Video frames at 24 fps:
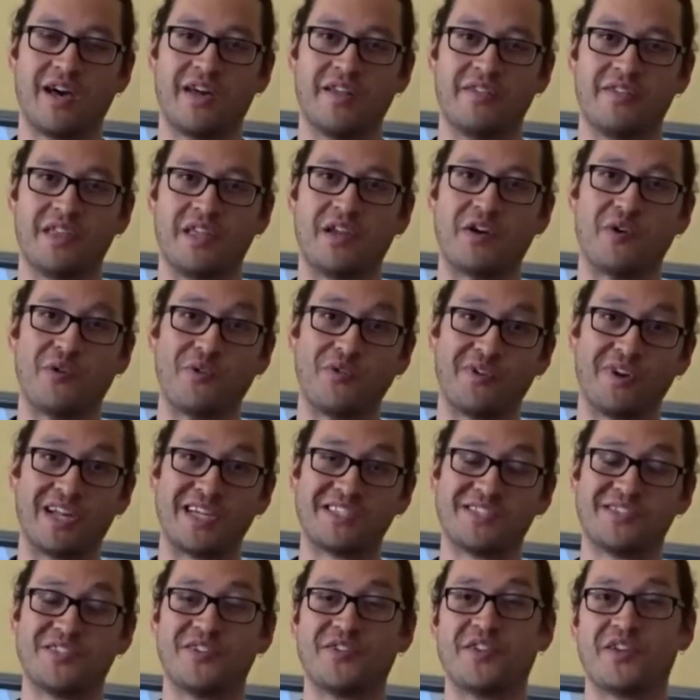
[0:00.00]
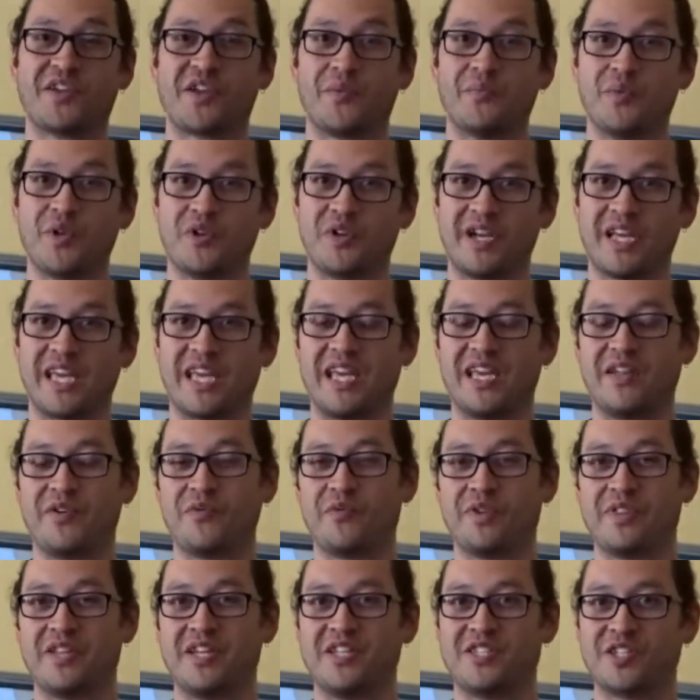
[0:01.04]
they don't necessarily communicate
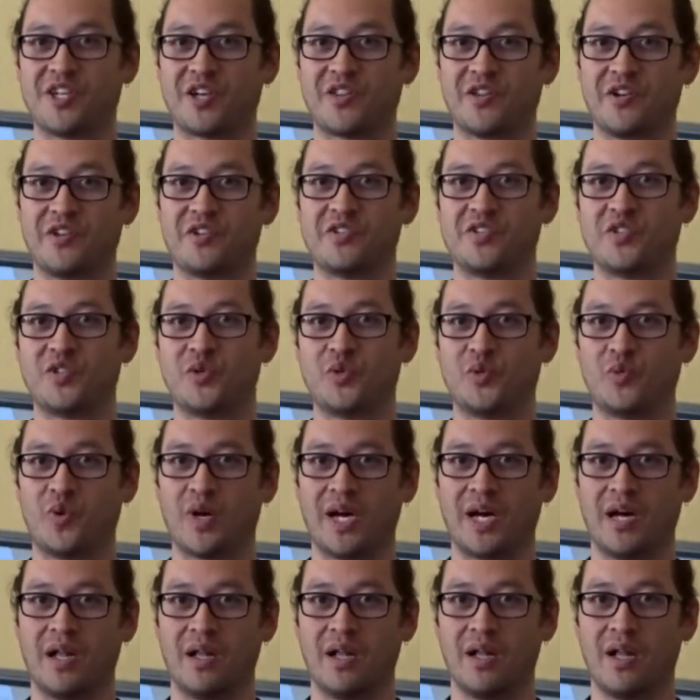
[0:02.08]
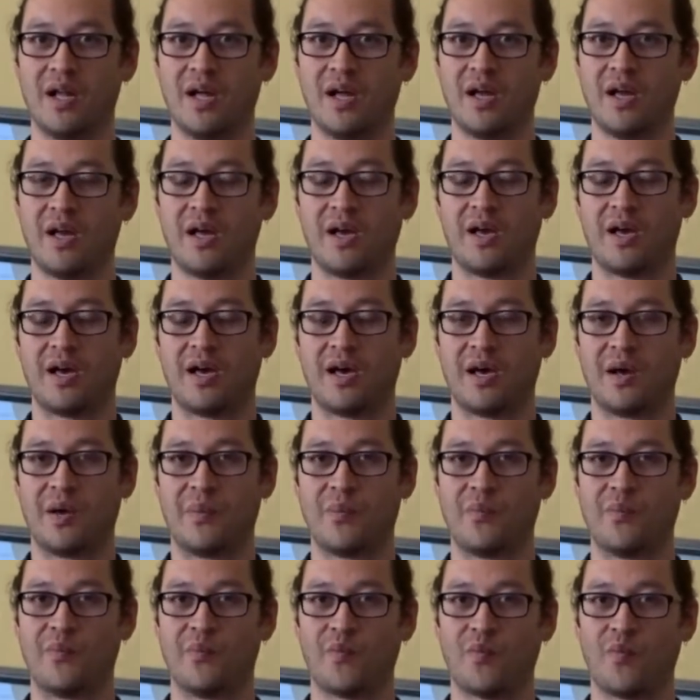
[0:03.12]
with each other too well.
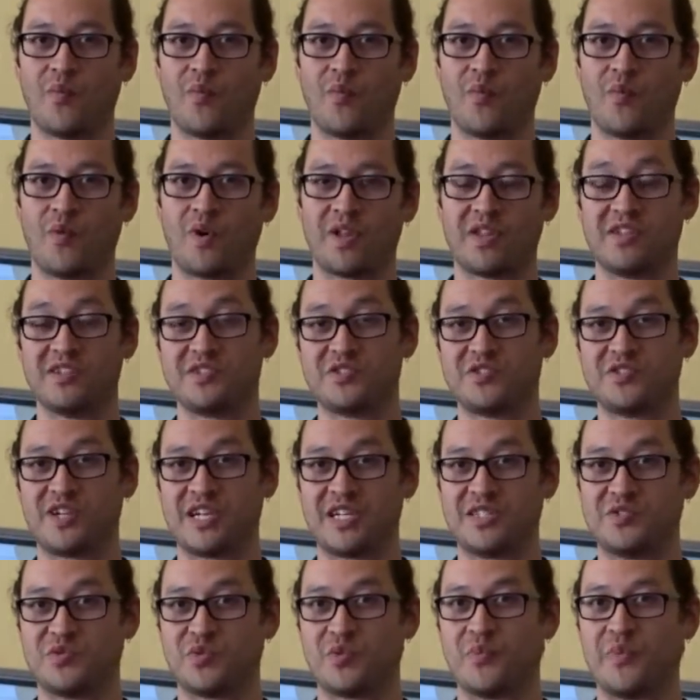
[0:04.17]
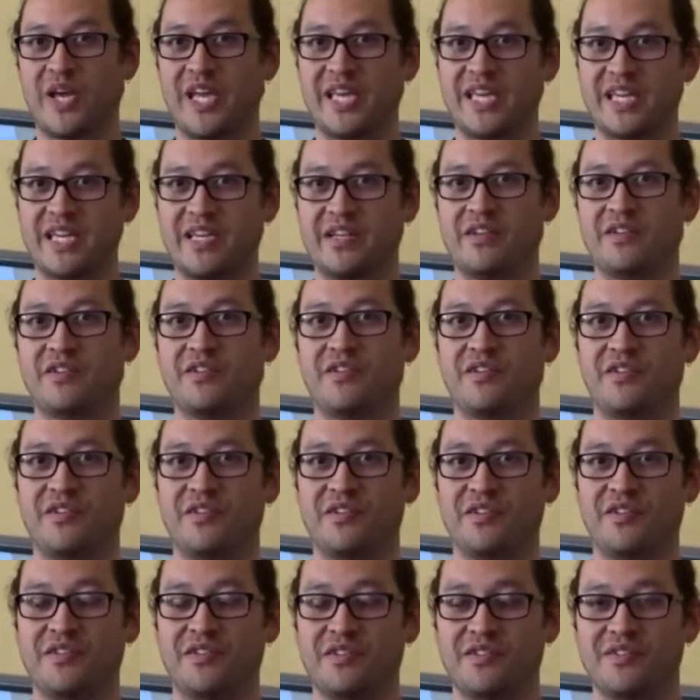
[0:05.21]
One of the strides we're making
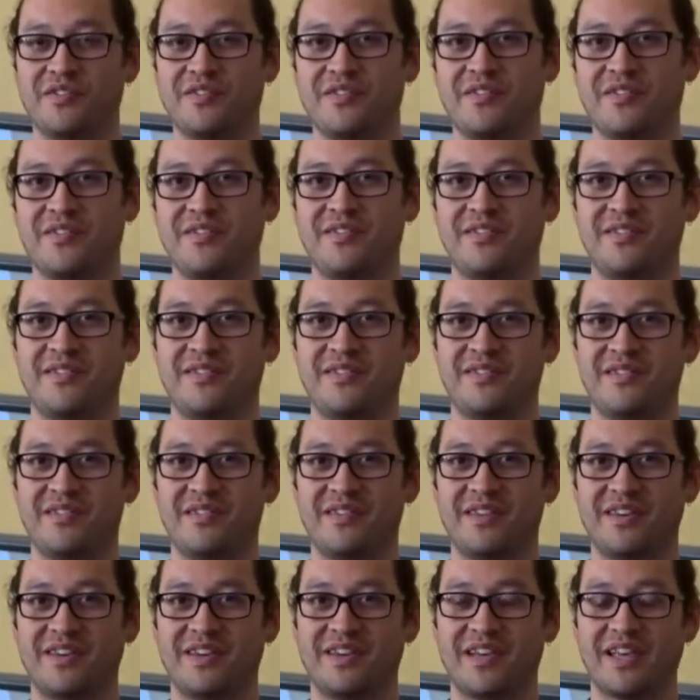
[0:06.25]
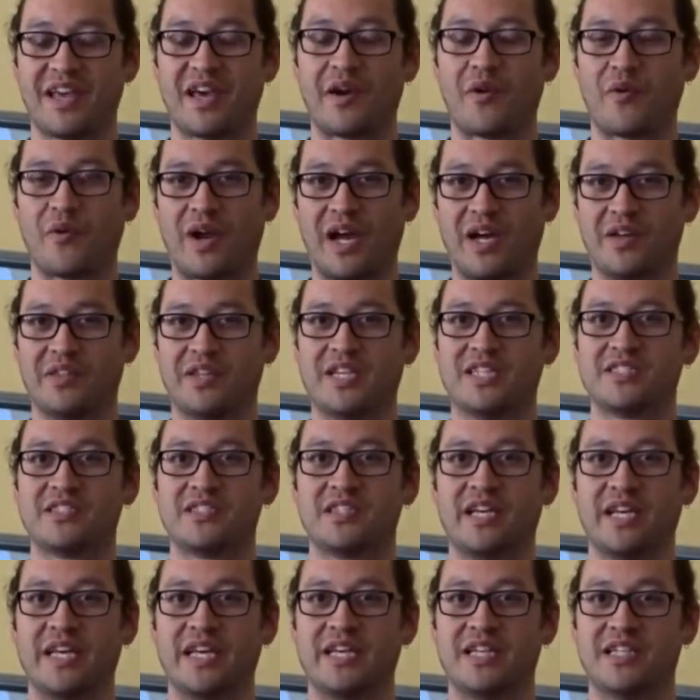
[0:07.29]
to get around this
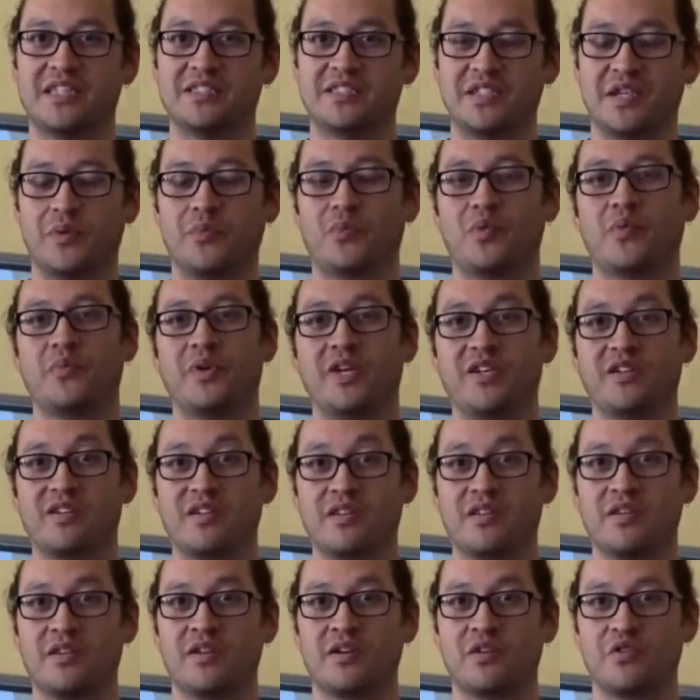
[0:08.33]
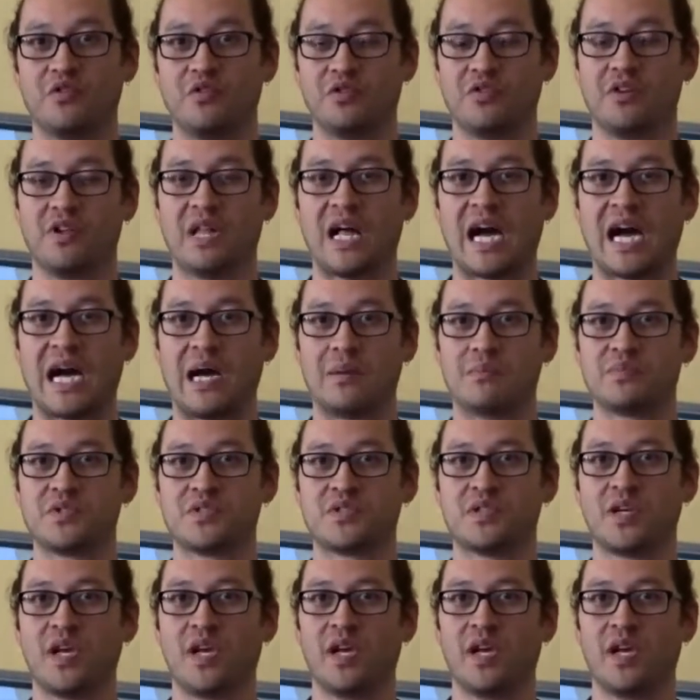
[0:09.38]
is implementing the Google apps,